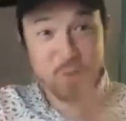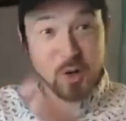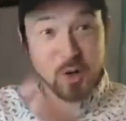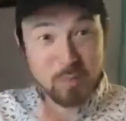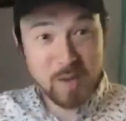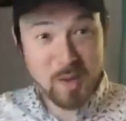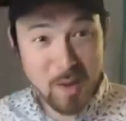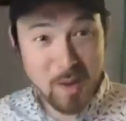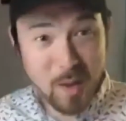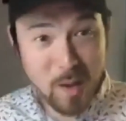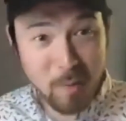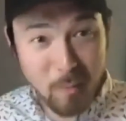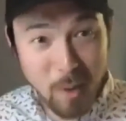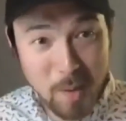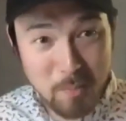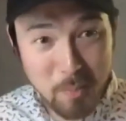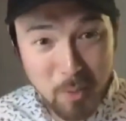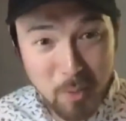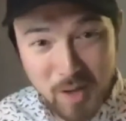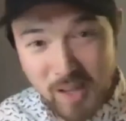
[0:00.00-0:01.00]
it'll be a
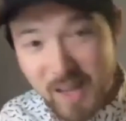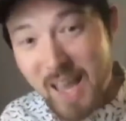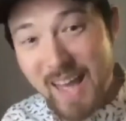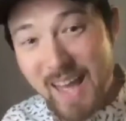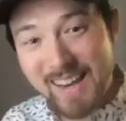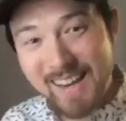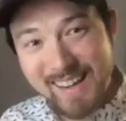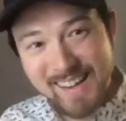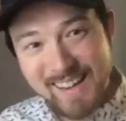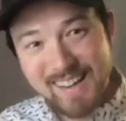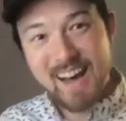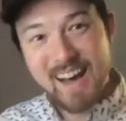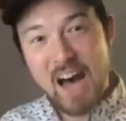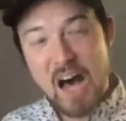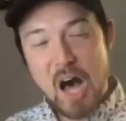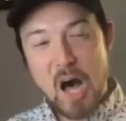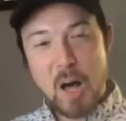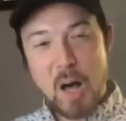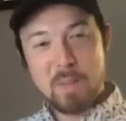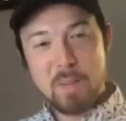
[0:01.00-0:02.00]
whiteboard again.
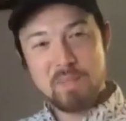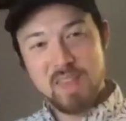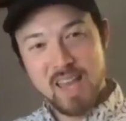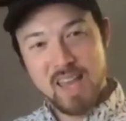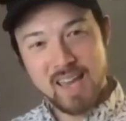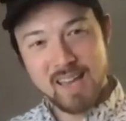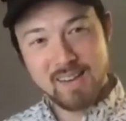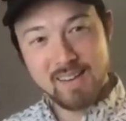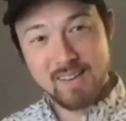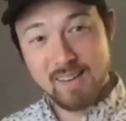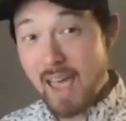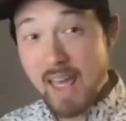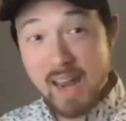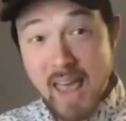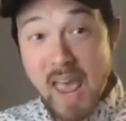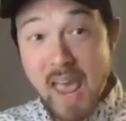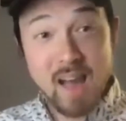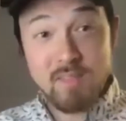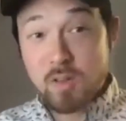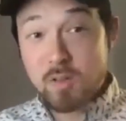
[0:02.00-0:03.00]
And
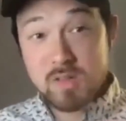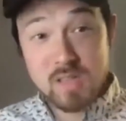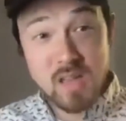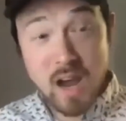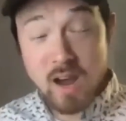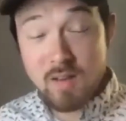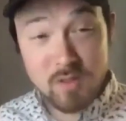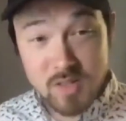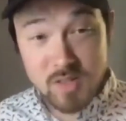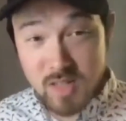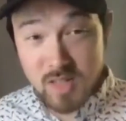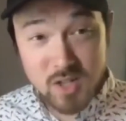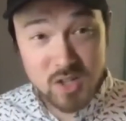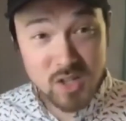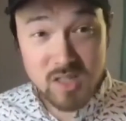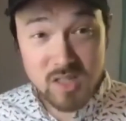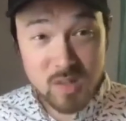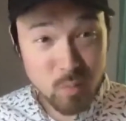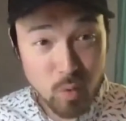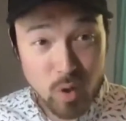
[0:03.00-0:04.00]
have those
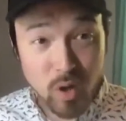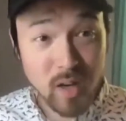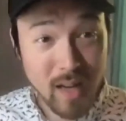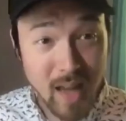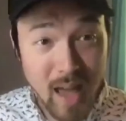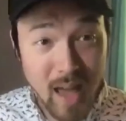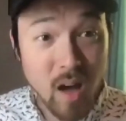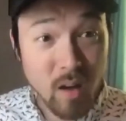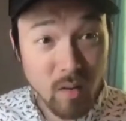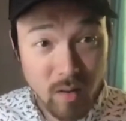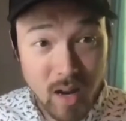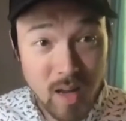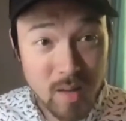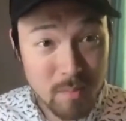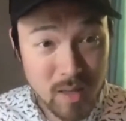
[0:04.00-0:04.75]
conversations and work it out, right?